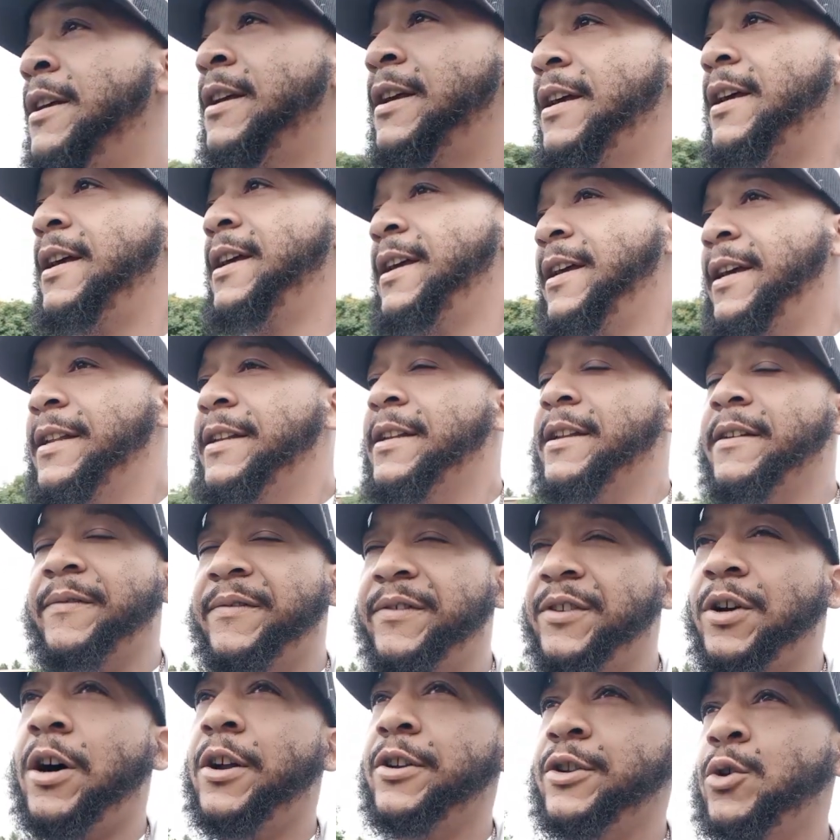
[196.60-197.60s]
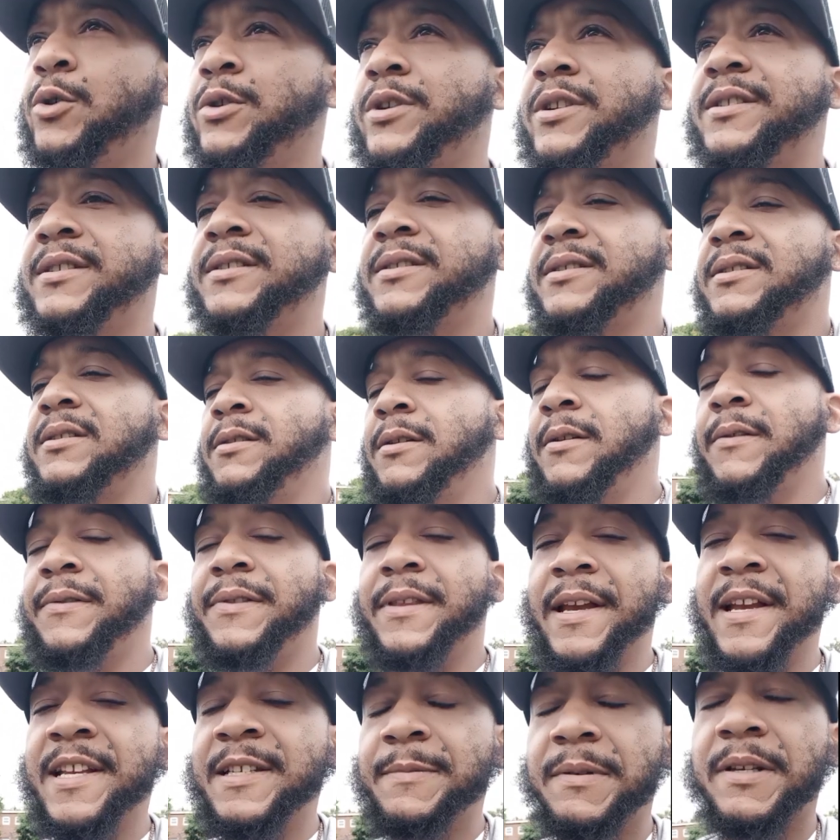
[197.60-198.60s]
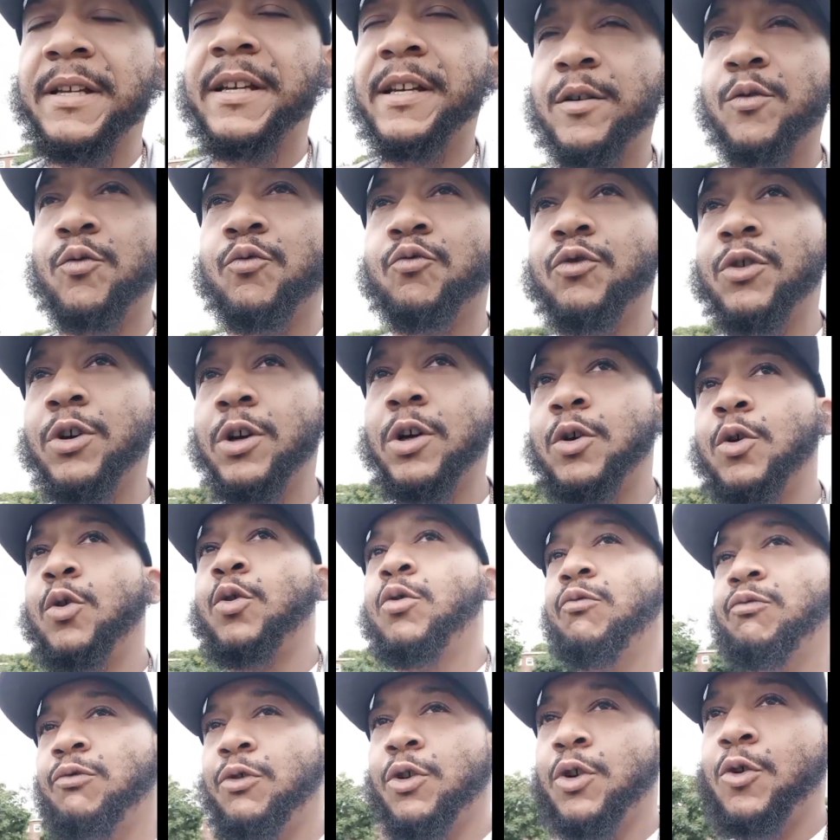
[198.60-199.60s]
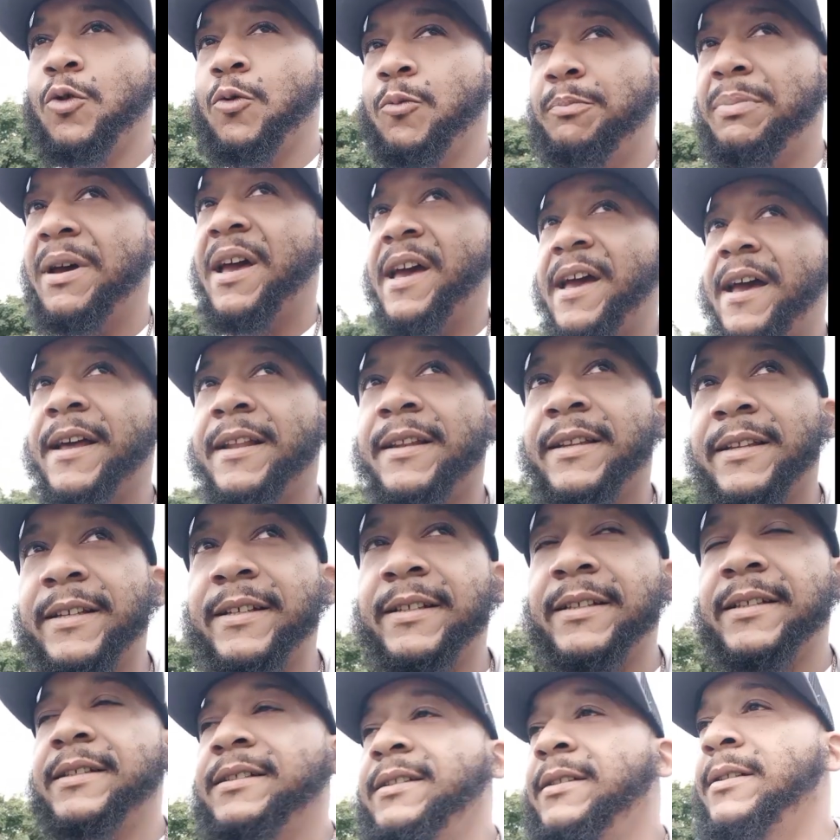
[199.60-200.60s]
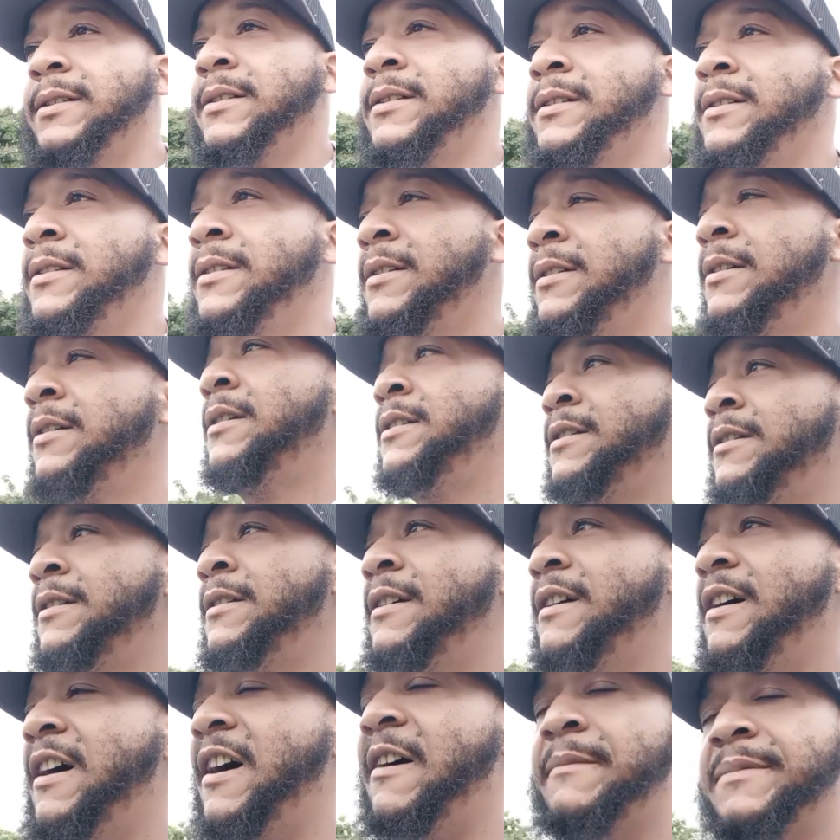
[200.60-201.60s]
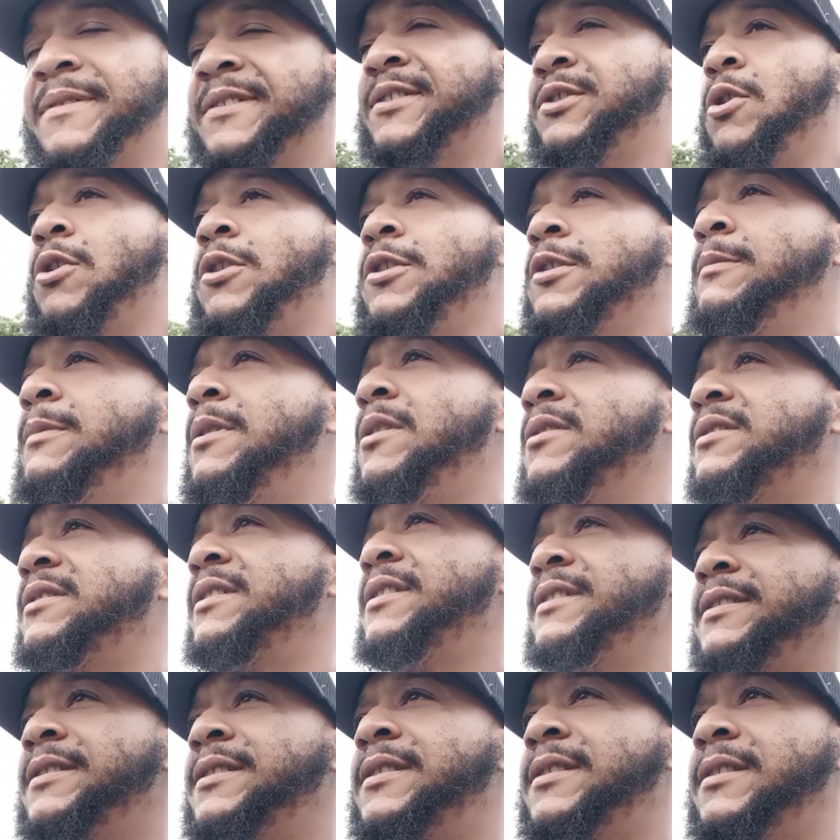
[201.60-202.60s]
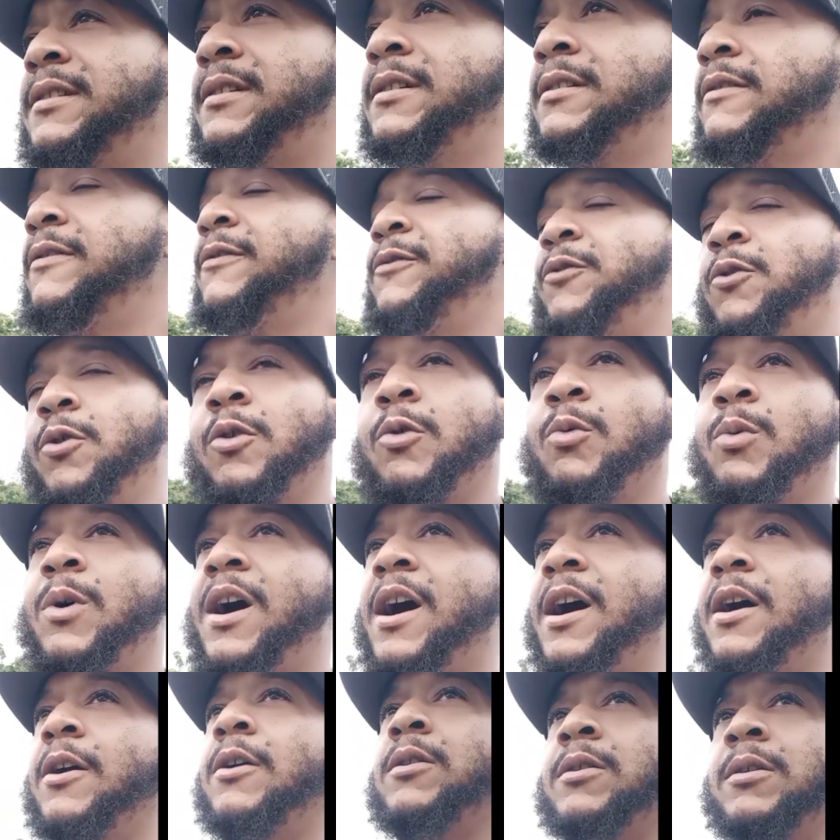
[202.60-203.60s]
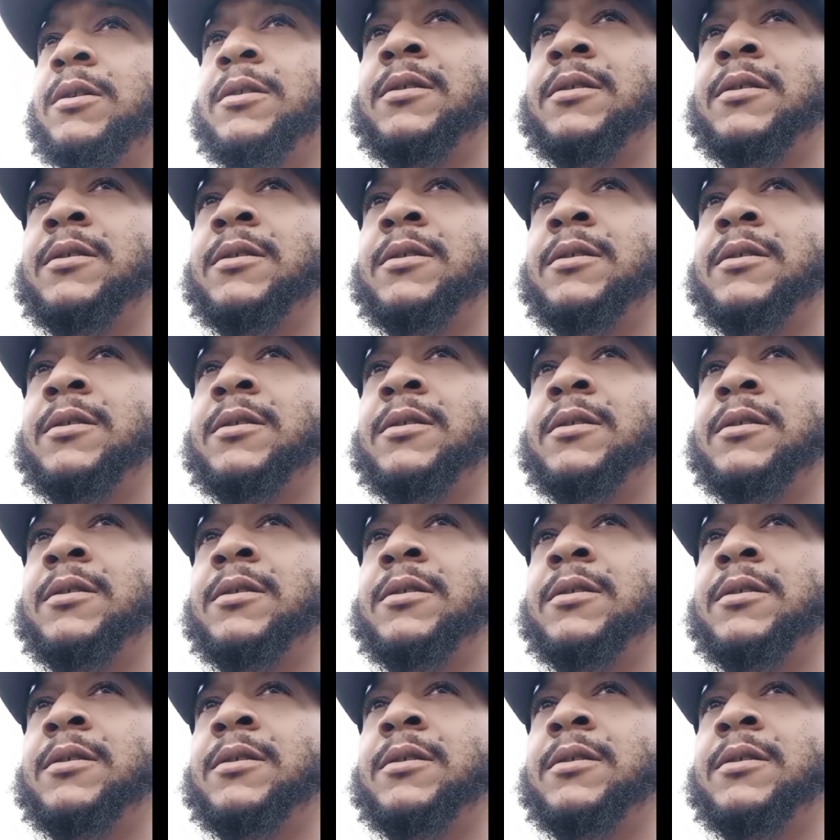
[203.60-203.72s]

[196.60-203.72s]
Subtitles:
And if y'all notice, things been getting real bad lately. I've been talking about this for a while.